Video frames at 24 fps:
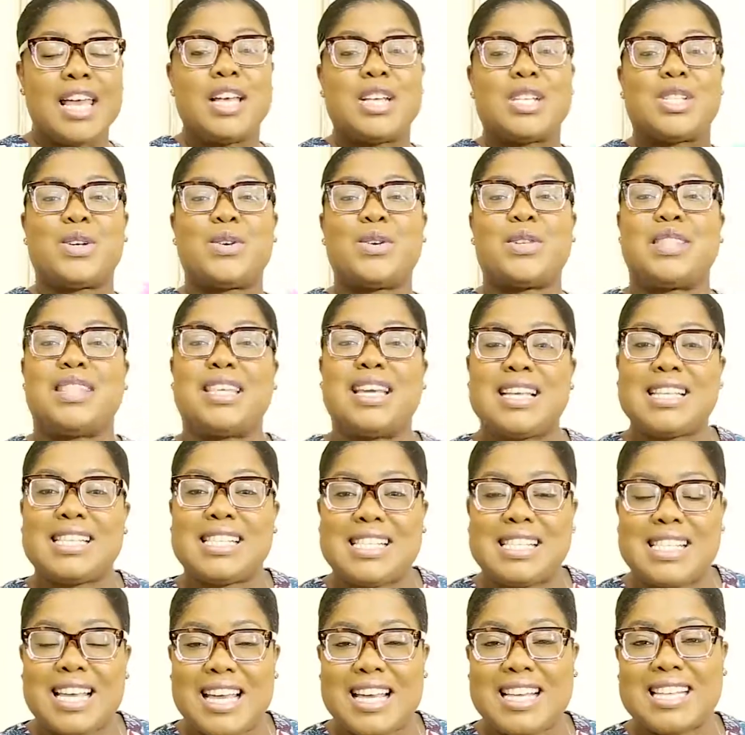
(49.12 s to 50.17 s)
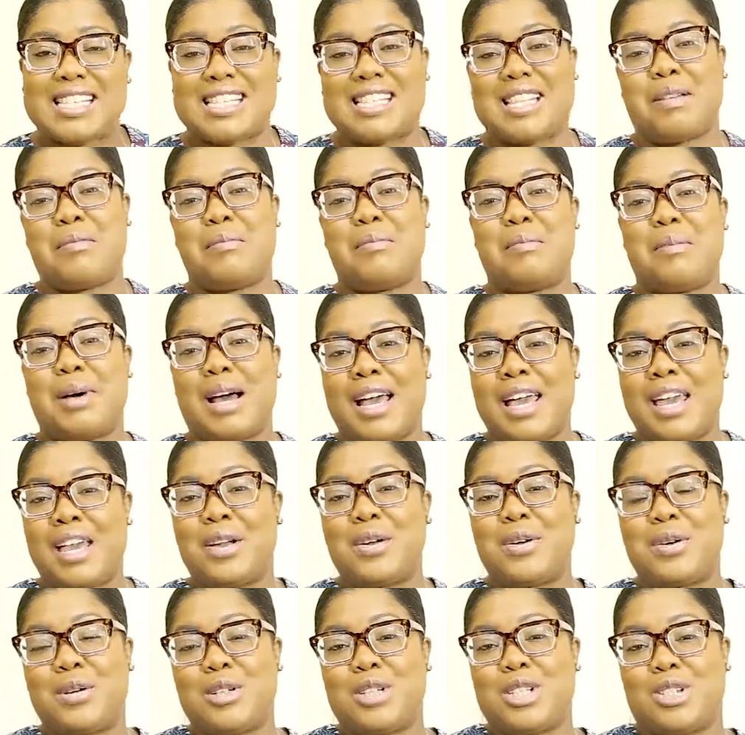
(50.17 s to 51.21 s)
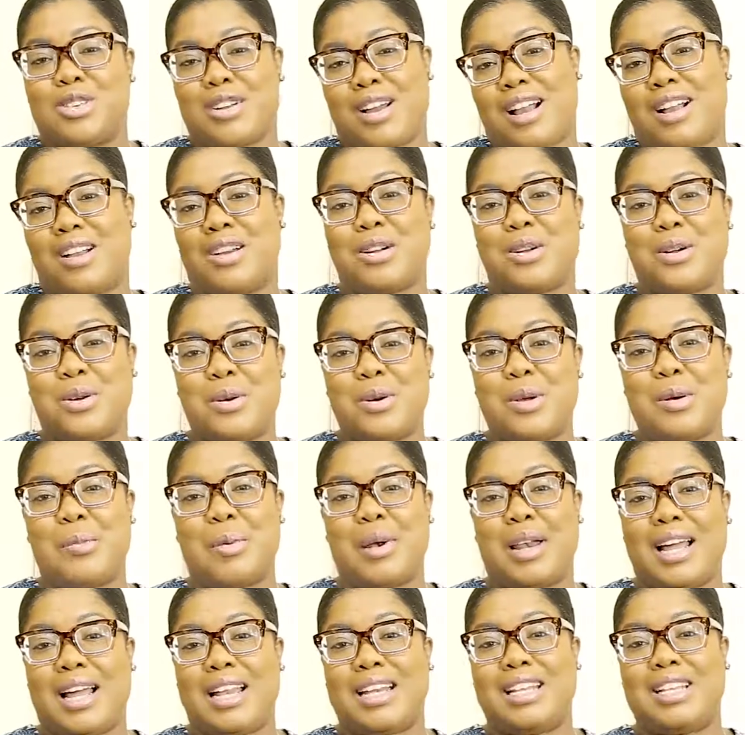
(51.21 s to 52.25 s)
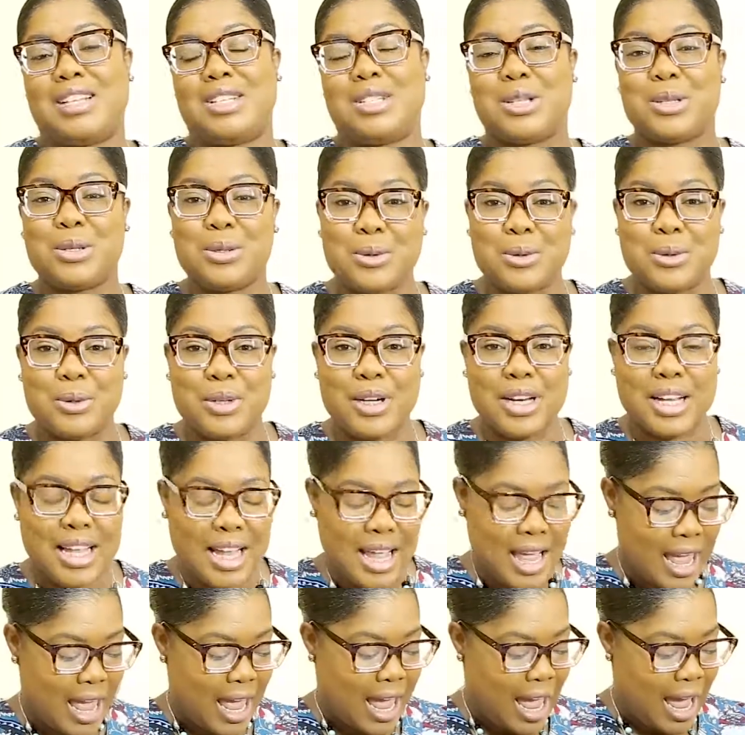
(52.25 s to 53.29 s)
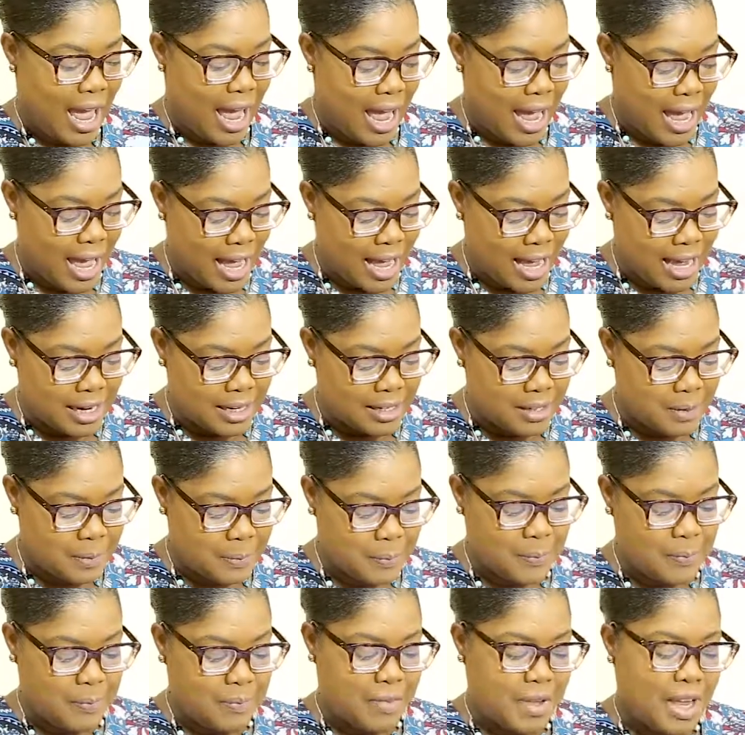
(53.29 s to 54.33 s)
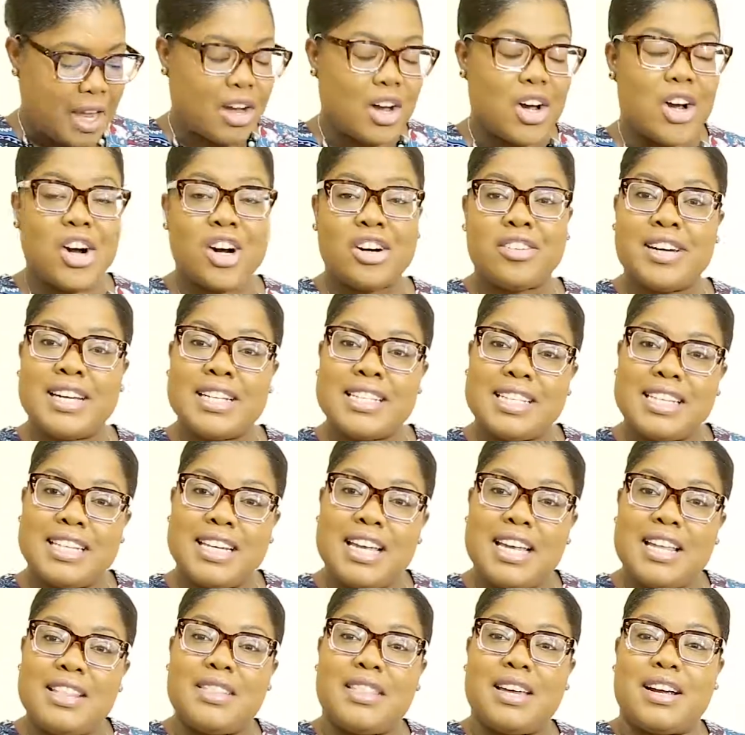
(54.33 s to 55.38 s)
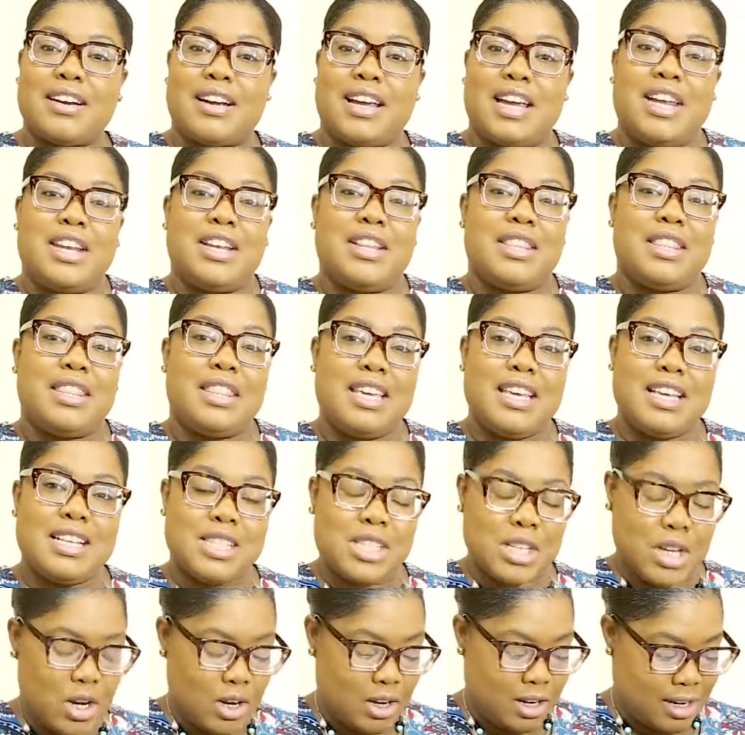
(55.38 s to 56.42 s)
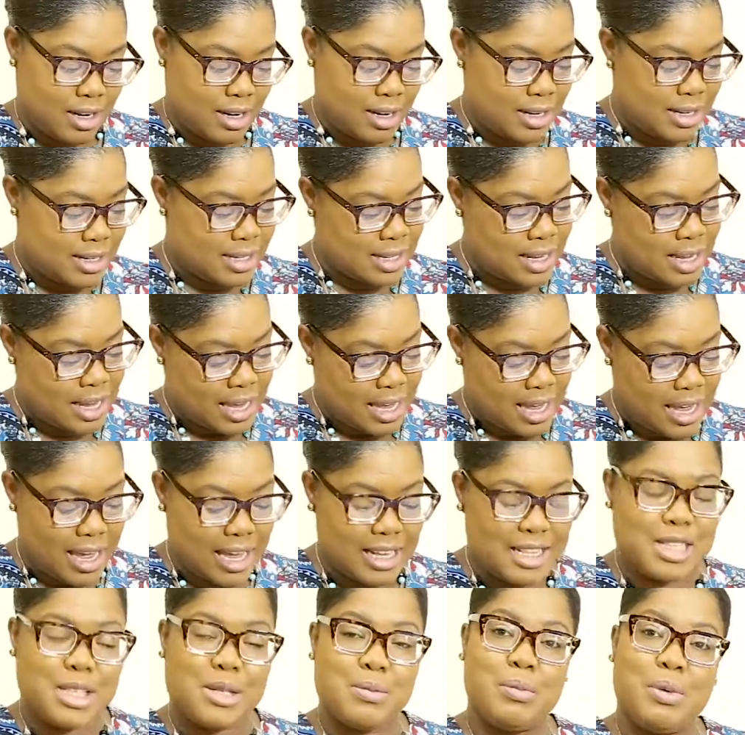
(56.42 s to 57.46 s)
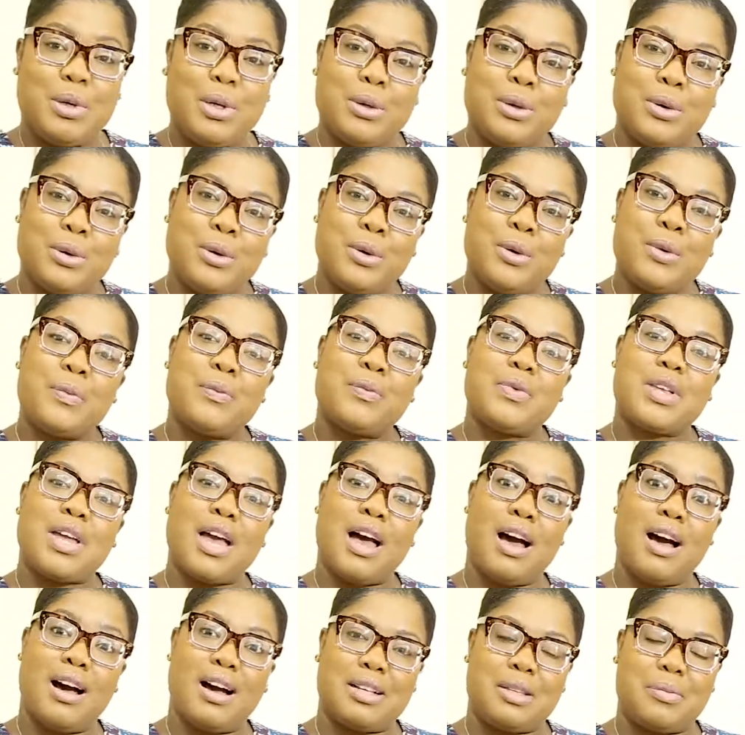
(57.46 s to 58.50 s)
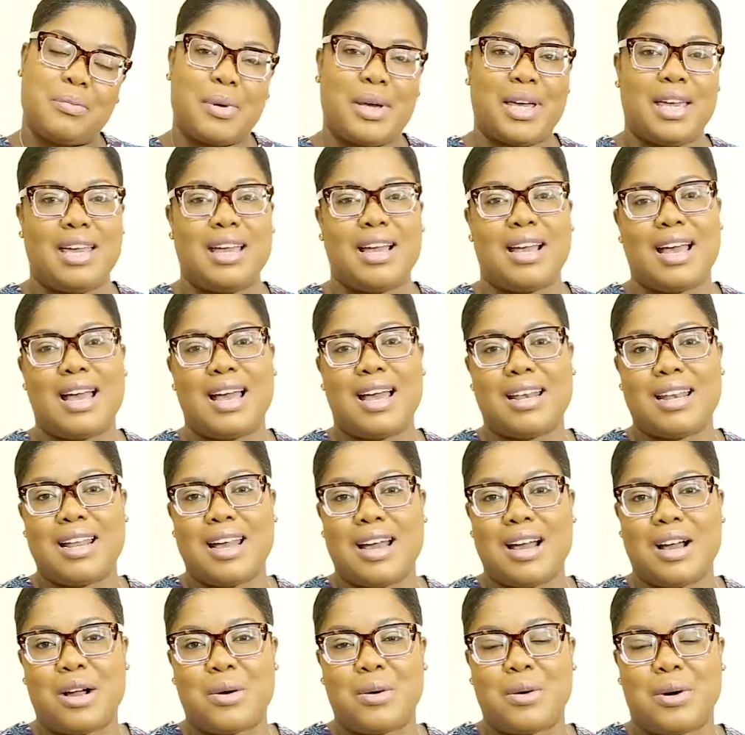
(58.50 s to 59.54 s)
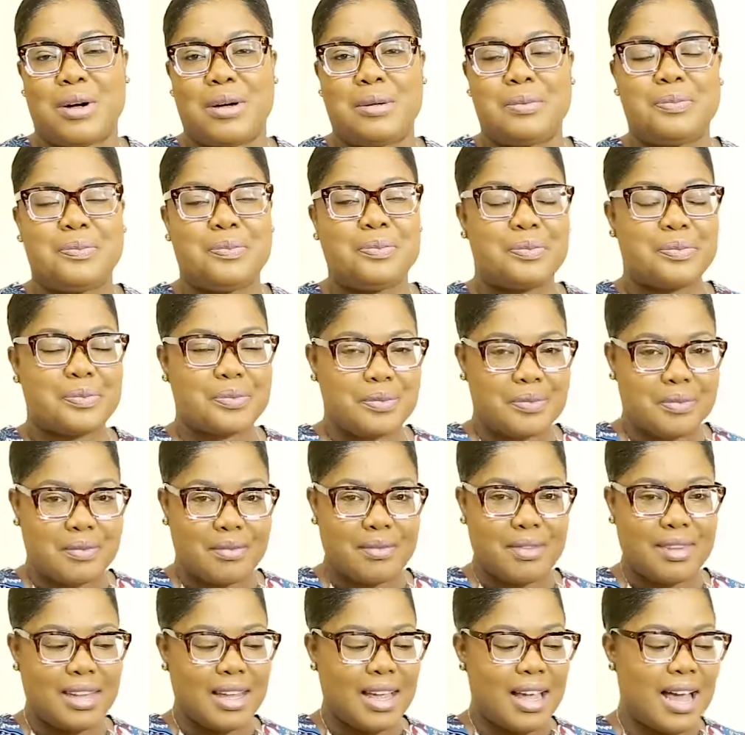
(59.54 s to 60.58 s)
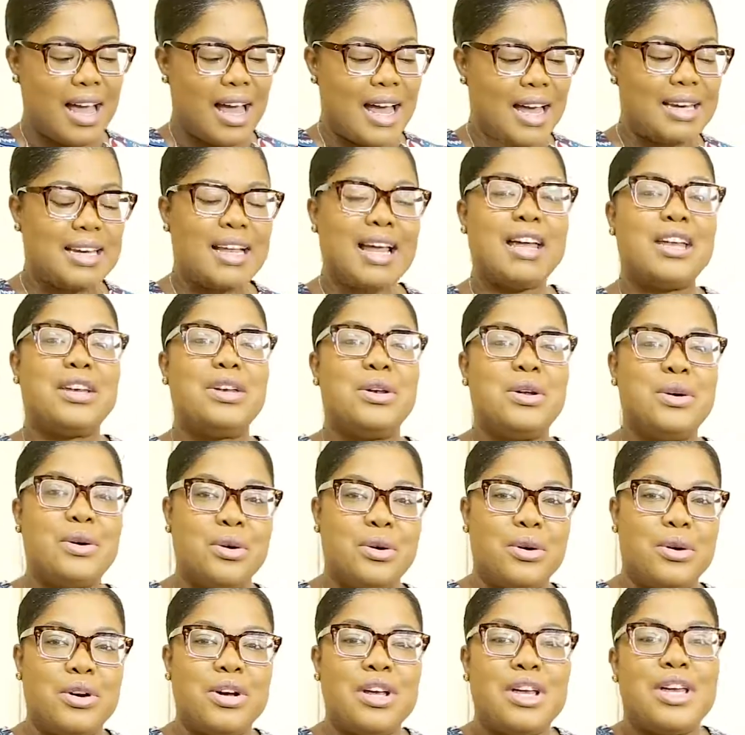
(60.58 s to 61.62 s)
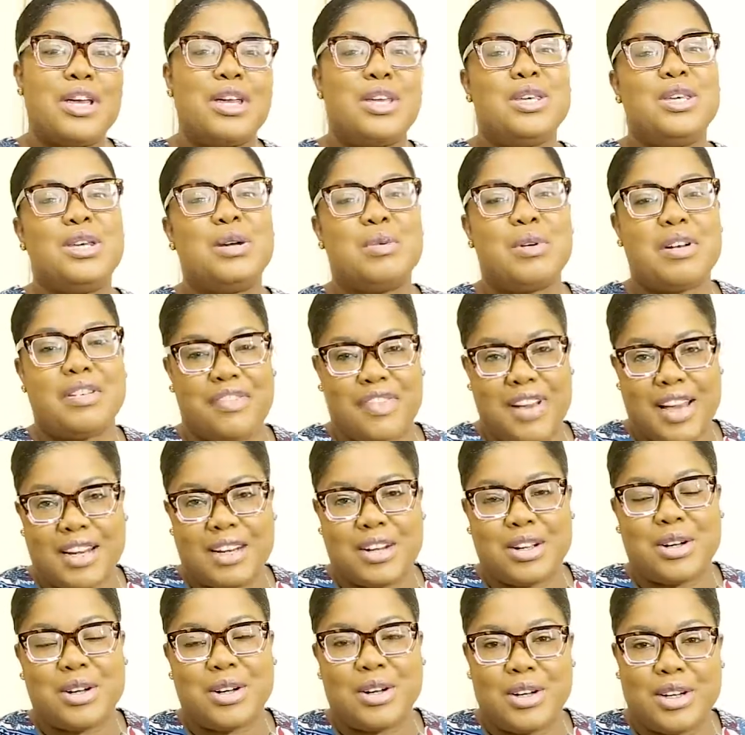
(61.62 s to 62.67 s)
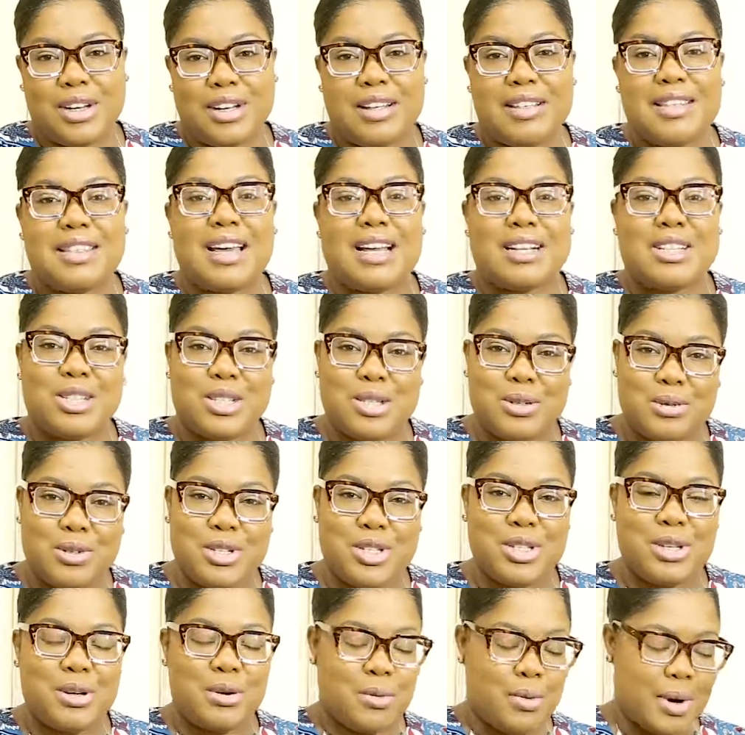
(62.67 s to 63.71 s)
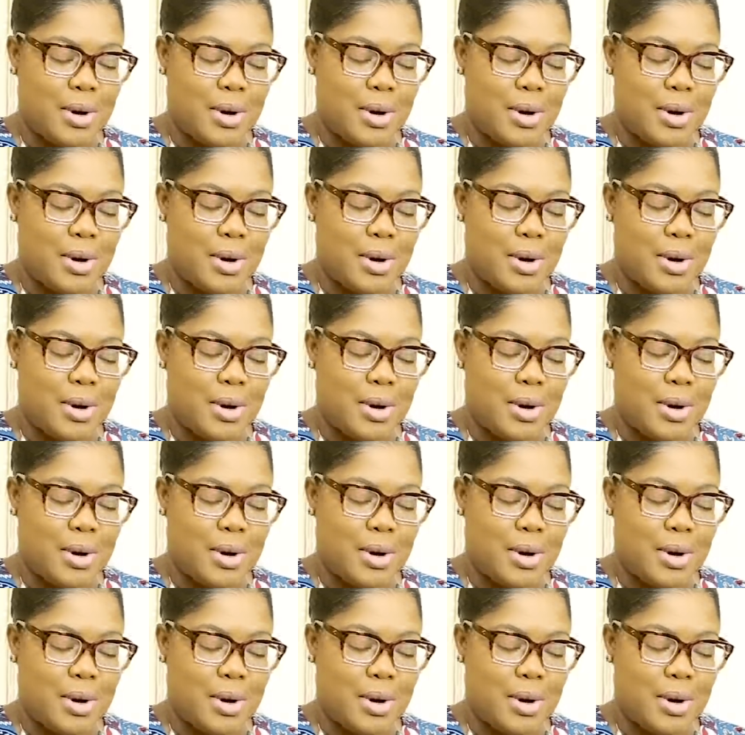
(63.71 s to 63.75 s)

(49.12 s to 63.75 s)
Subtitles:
So this is the My Goal Tracker goal planning tool, and currently they're in these colors. It's blue, hot pink, and aqua. And I know you will find a color that suits you